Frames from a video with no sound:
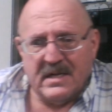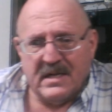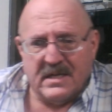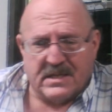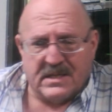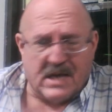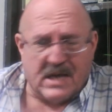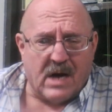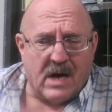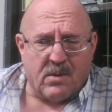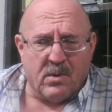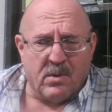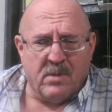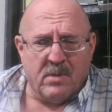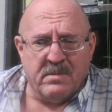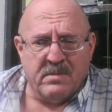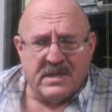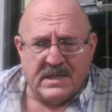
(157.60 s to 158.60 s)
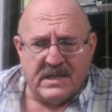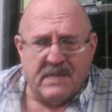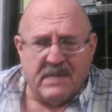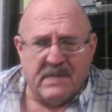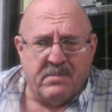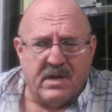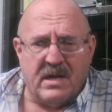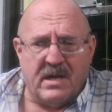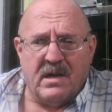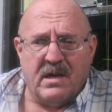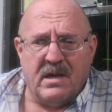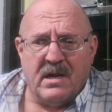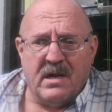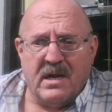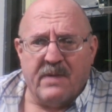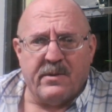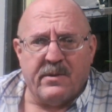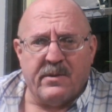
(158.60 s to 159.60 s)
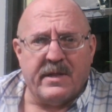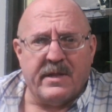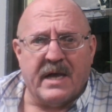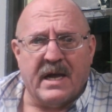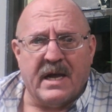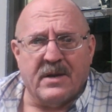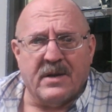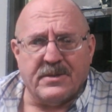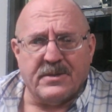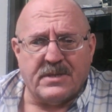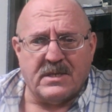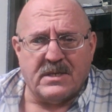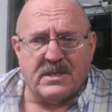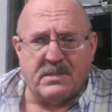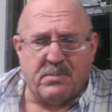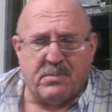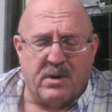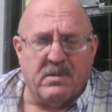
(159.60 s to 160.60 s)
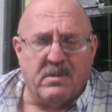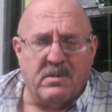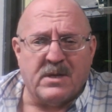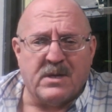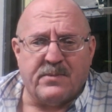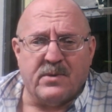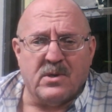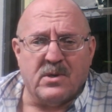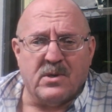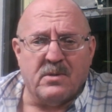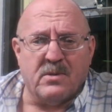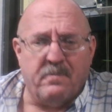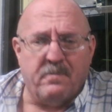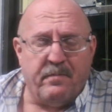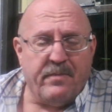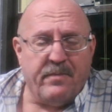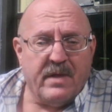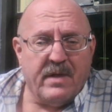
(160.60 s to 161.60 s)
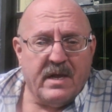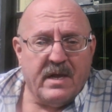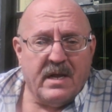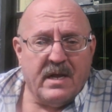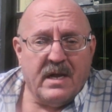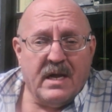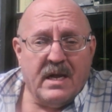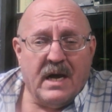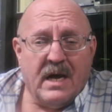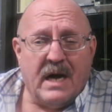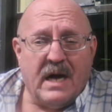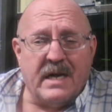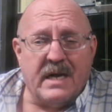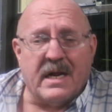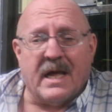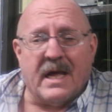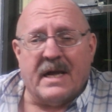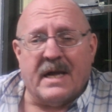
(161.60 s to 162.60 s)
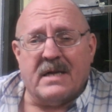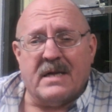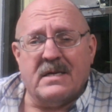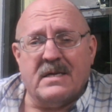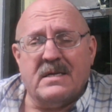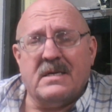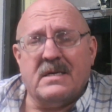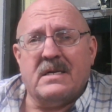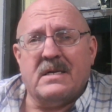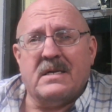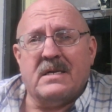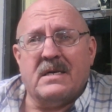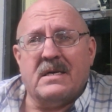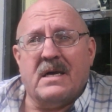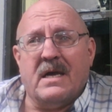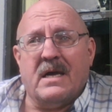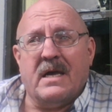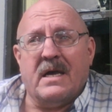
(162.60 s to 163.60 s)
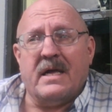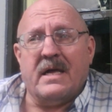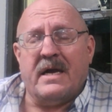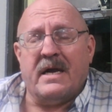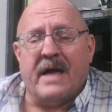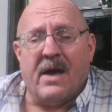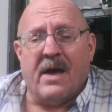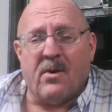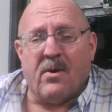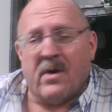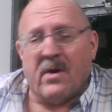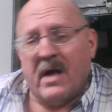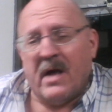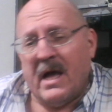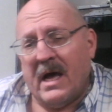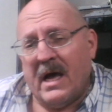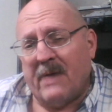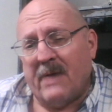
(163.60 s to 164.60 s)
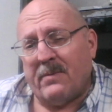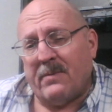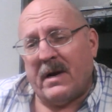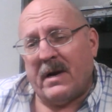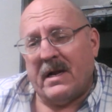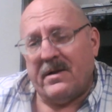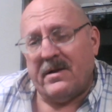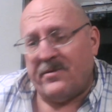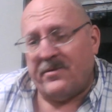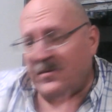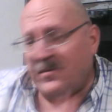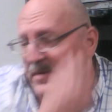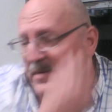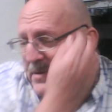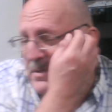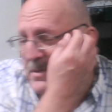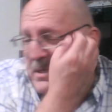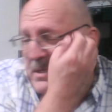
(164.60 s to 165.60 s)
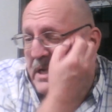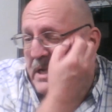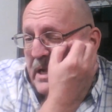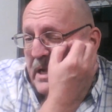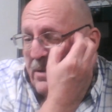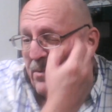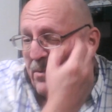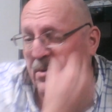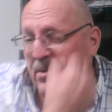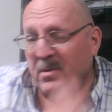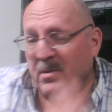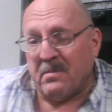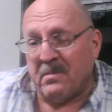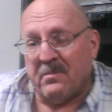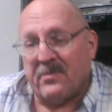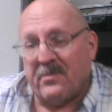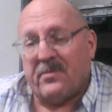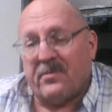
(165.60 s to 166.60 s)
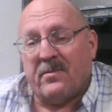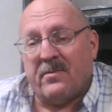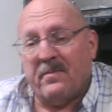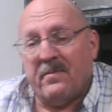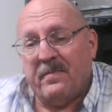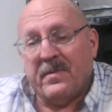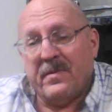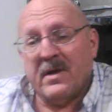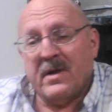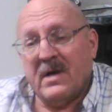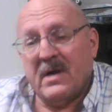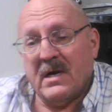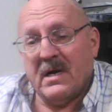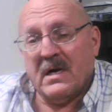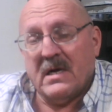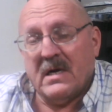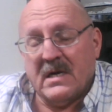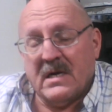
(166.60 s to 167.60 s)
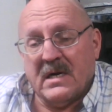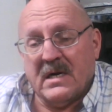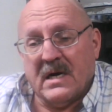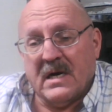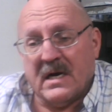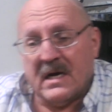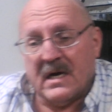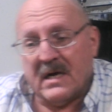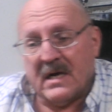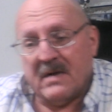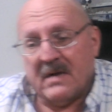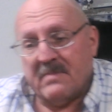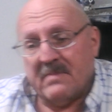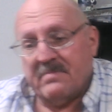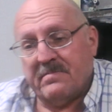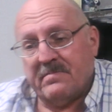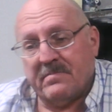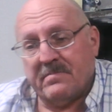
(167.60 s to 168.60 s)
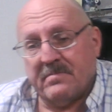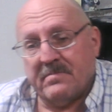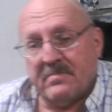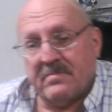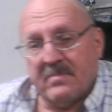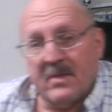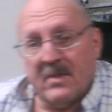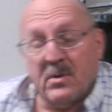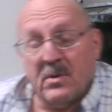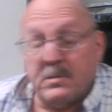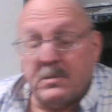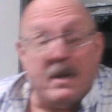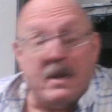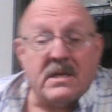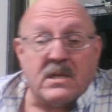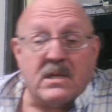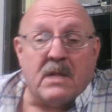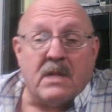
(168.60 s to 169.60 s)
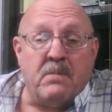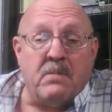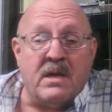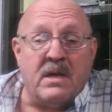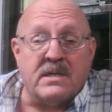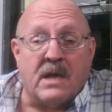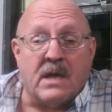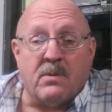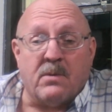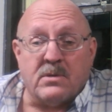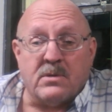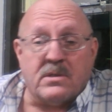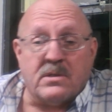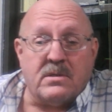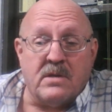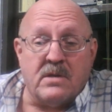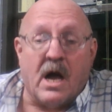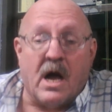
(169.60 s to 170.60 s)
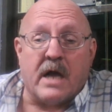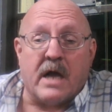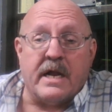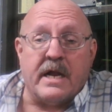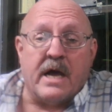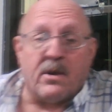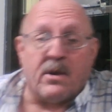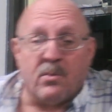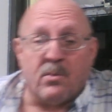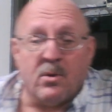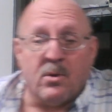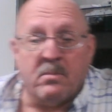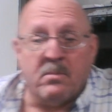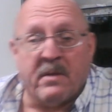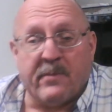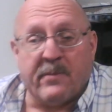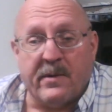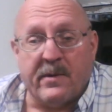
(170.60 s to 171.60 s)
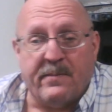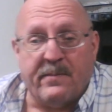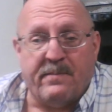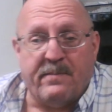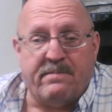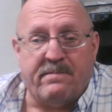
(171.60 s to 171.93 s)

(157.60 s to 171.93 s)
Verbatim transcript: that's got a room that's empty. Everything else is pretty much full. I did like, in an hour and a half, I did 16 rooms, uh, which basically means I was knocking out a room every